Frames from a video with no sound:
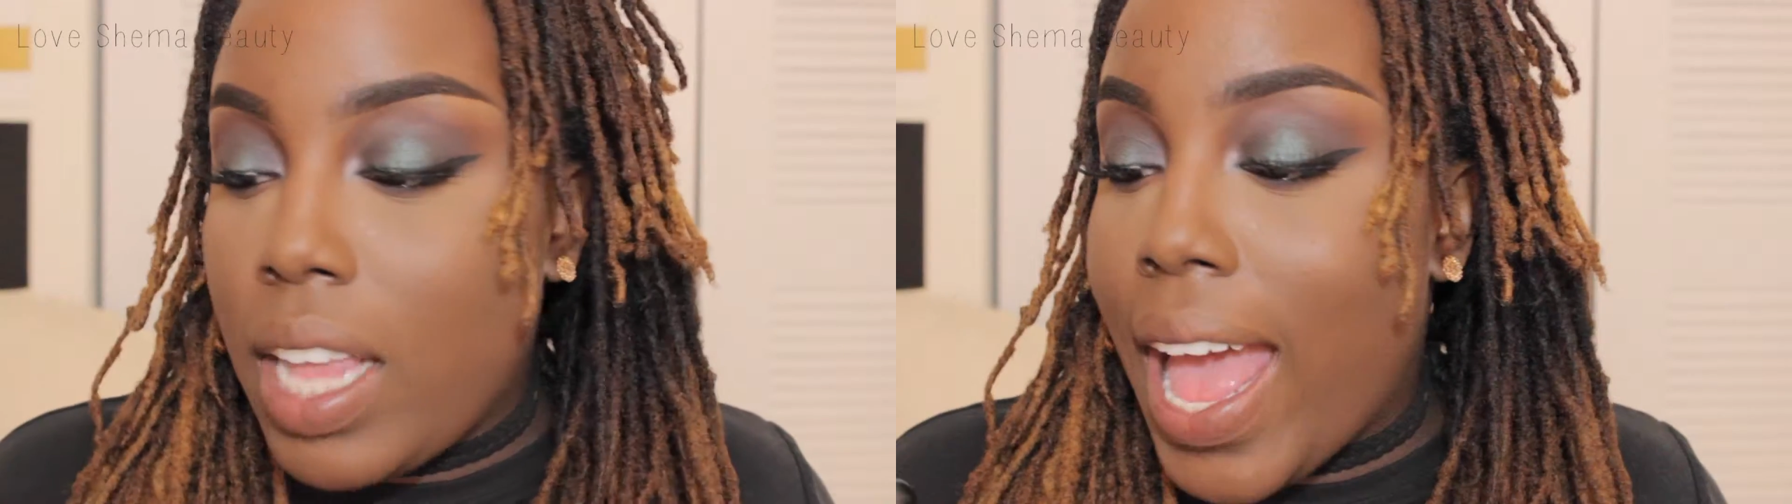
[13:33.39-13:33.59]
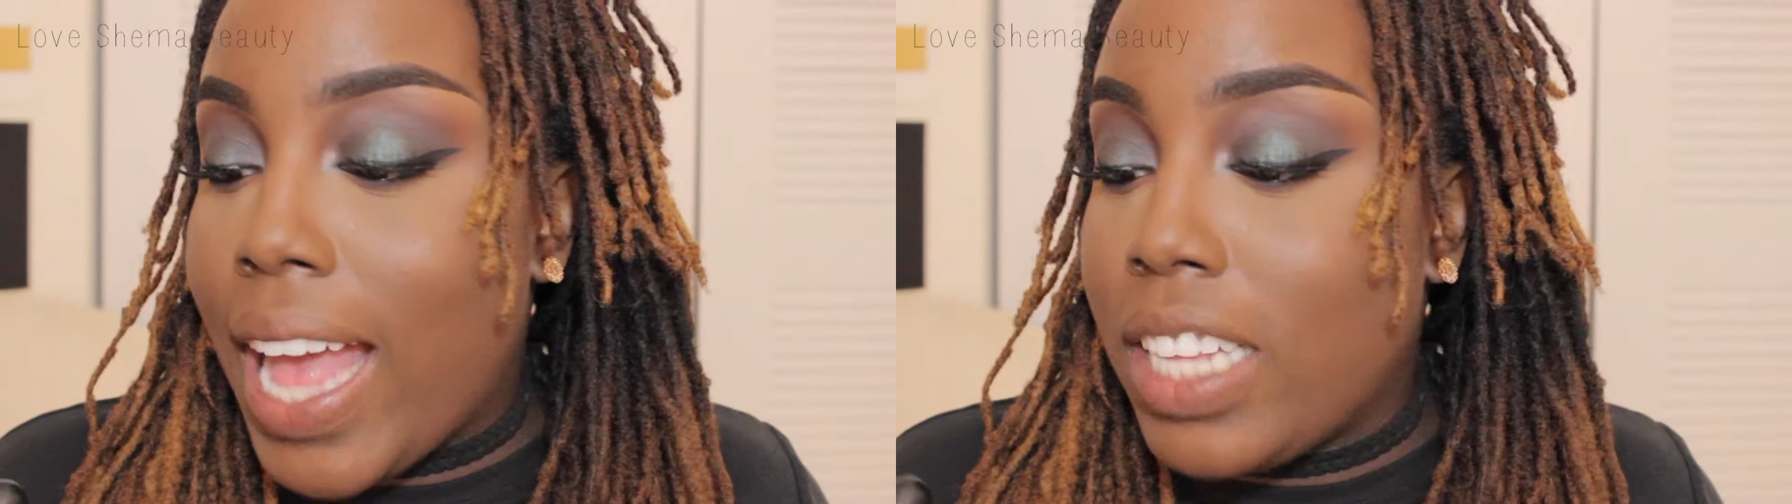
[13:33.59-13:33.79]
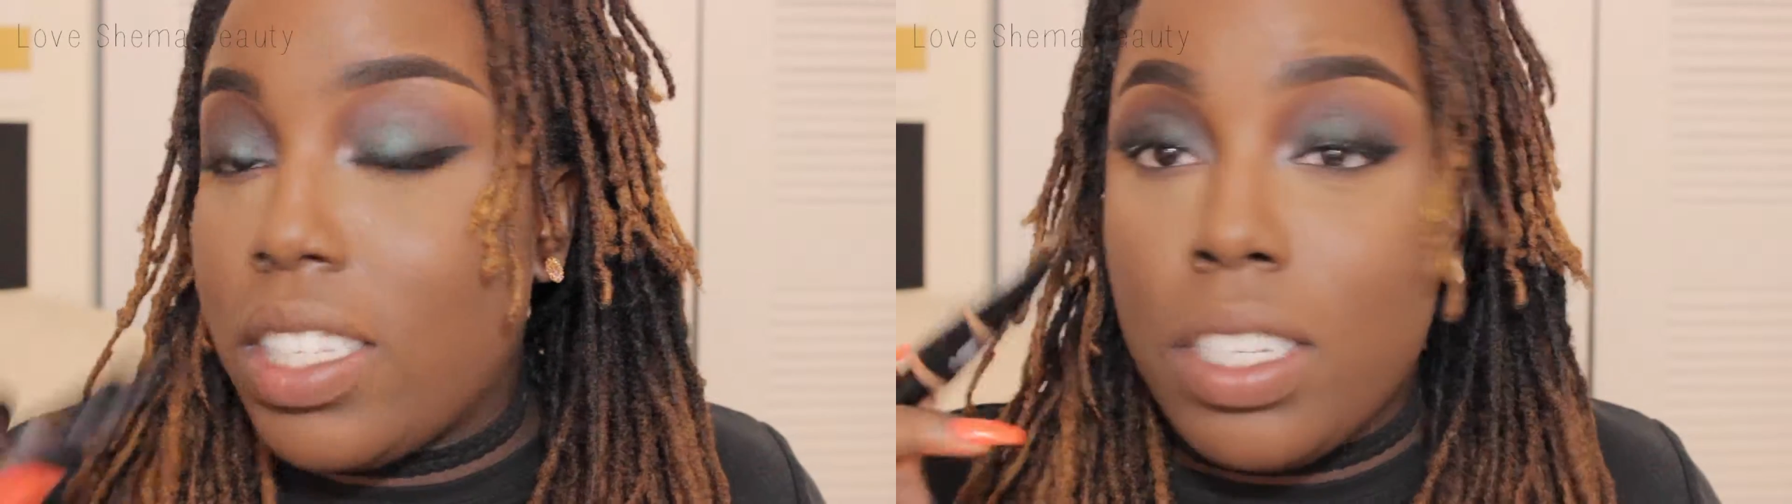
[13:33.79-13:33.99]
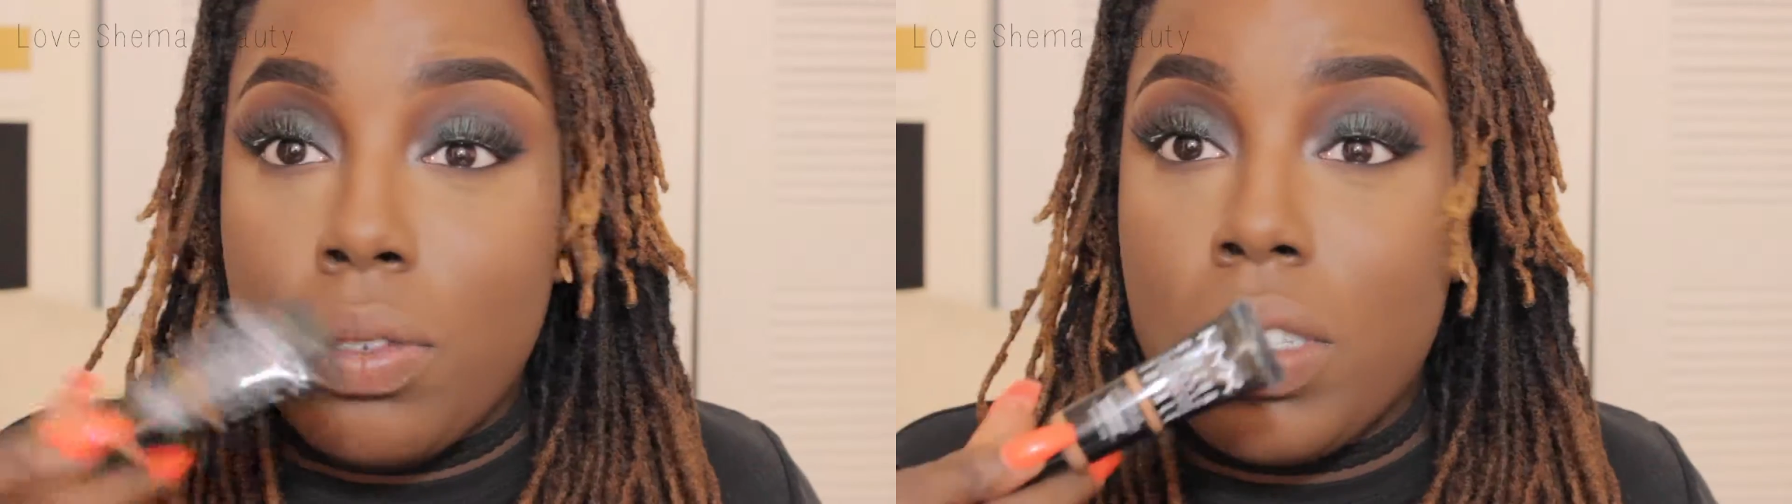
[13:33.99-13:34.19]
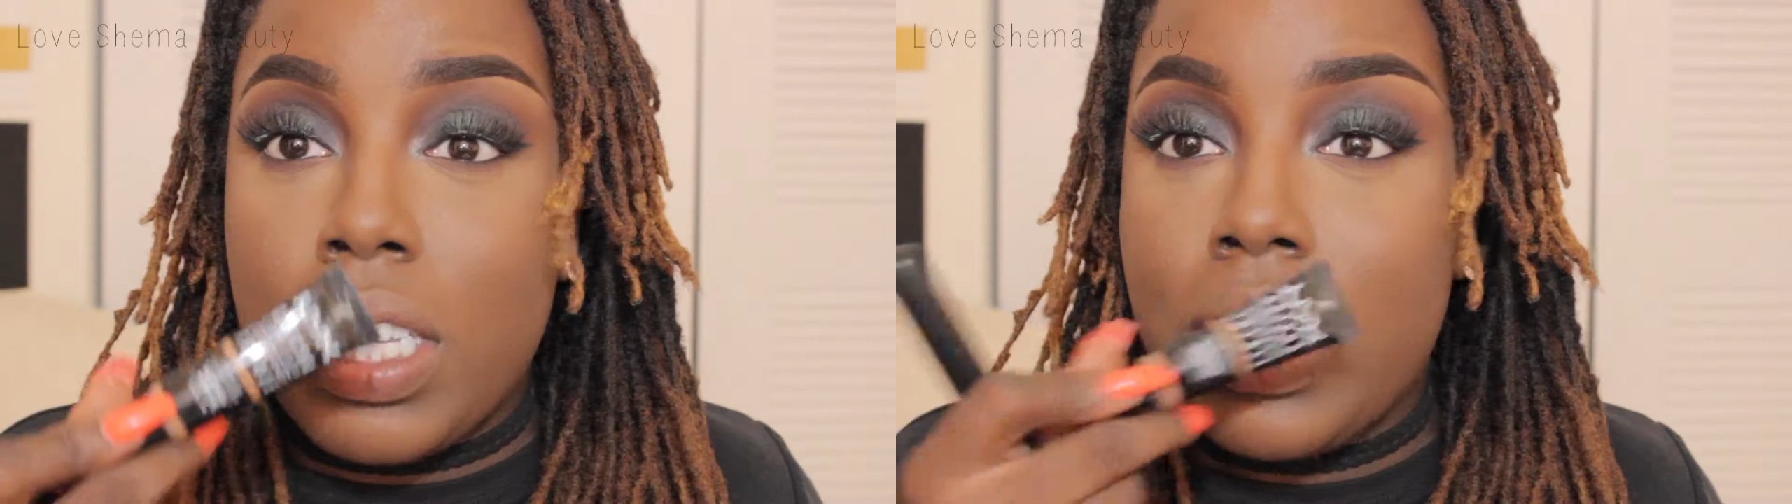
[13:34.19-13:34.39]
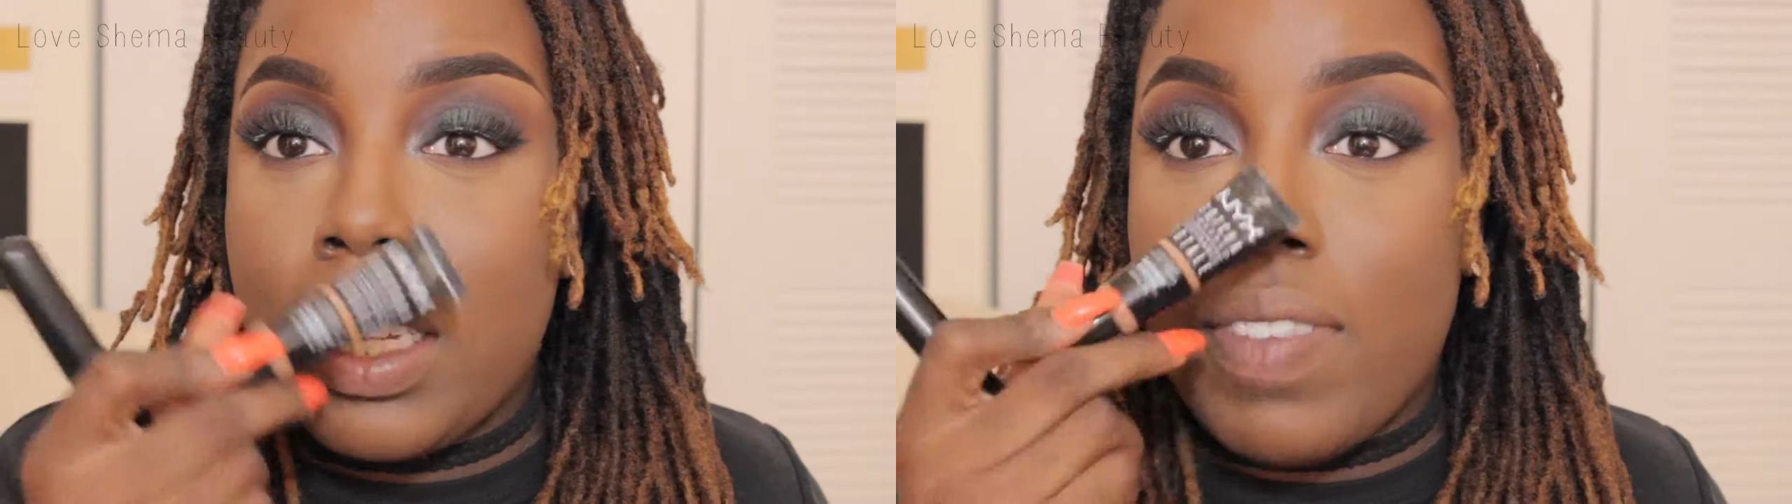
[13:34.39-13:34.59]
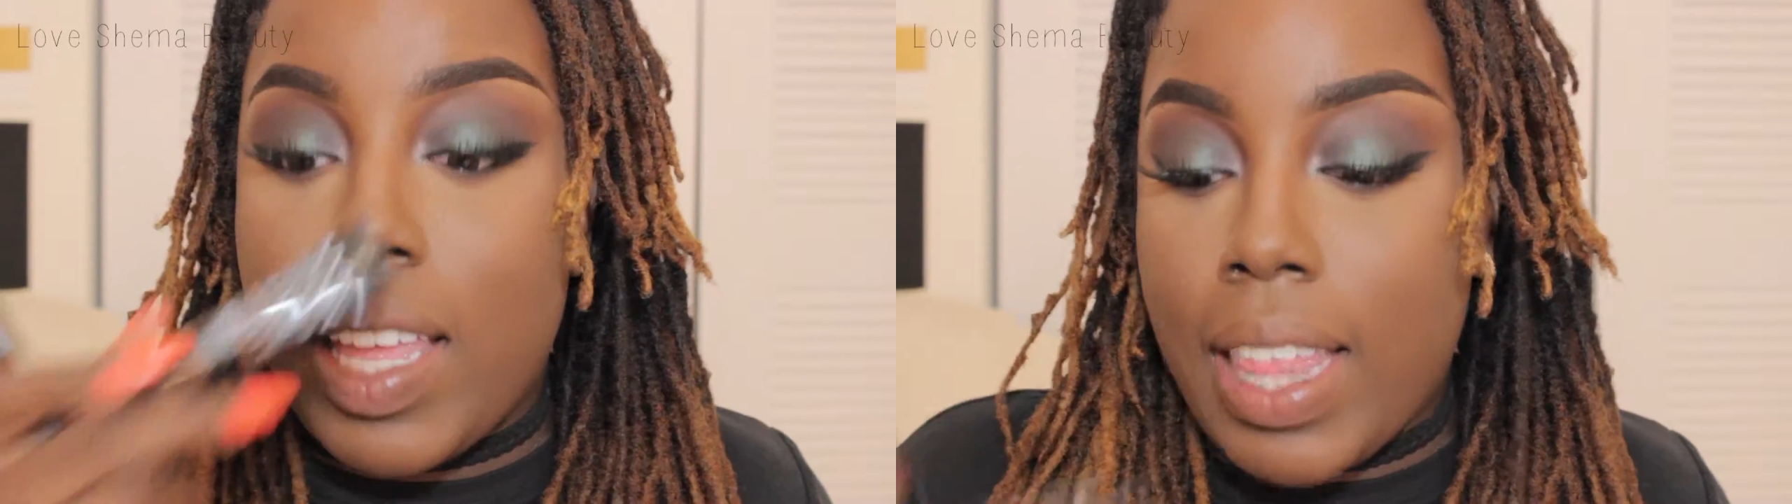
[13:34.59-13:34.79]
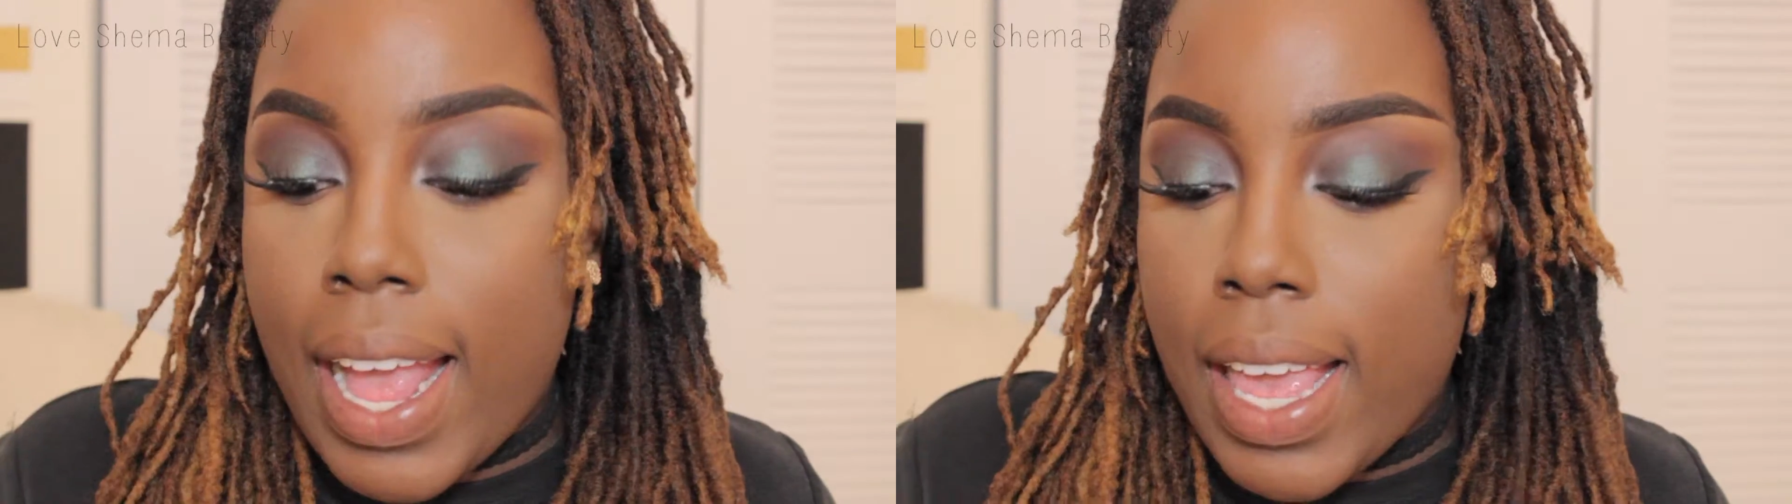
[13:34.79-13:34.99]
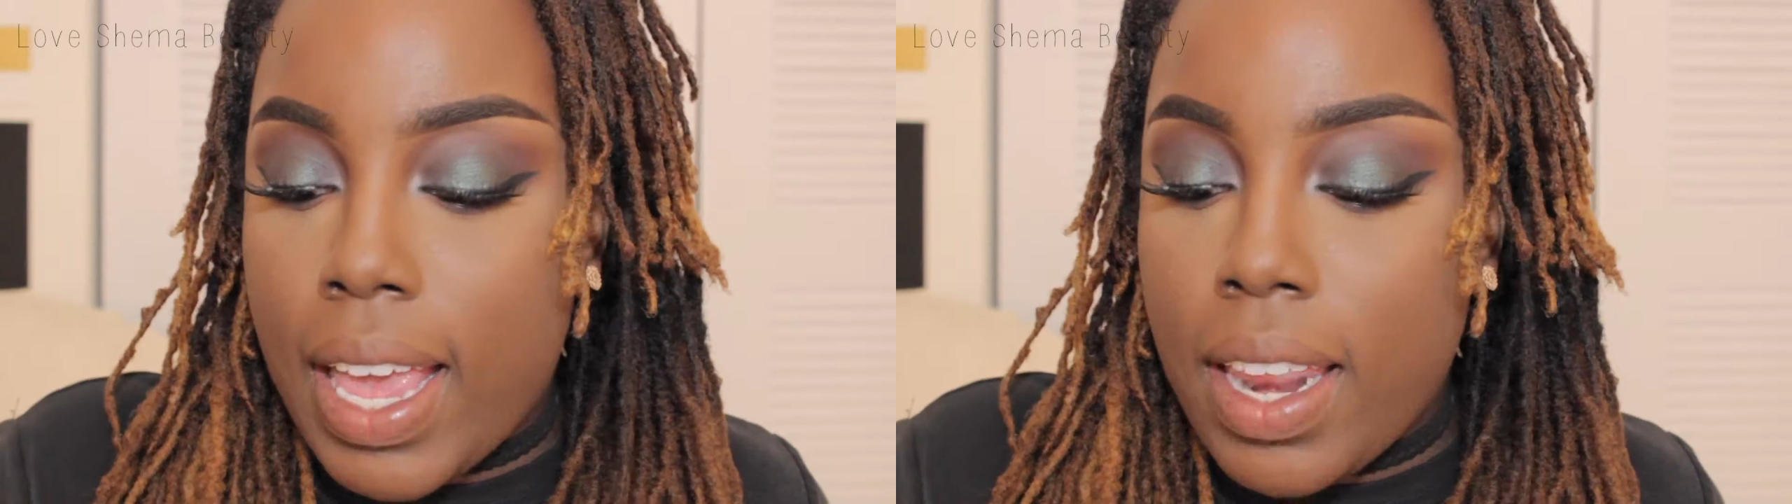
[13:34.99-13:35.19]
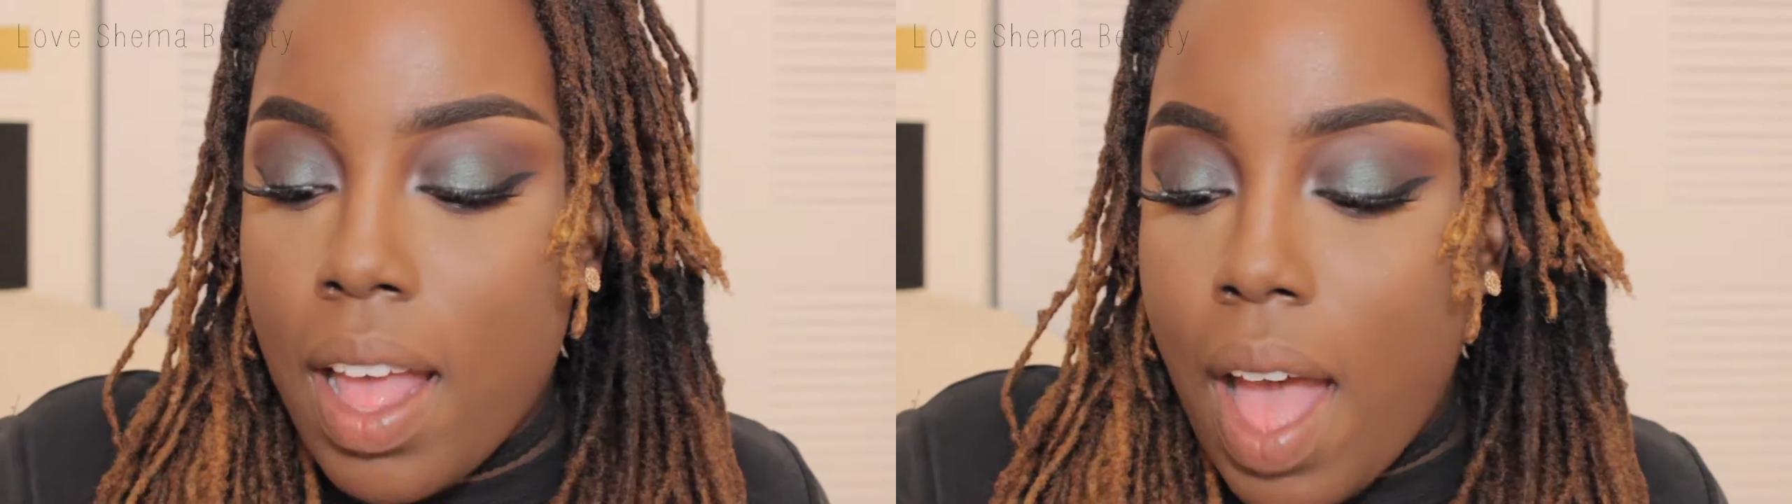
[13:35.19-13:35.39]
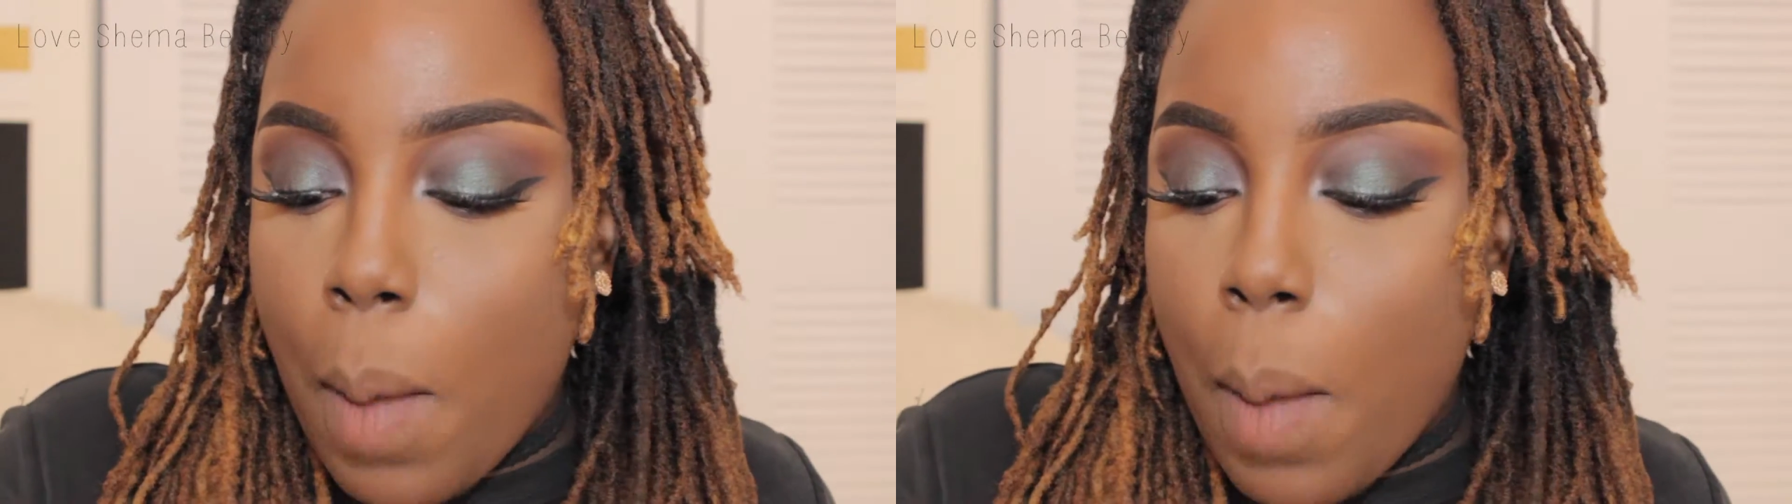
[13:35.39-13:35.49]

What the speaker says: has used this, if they like it.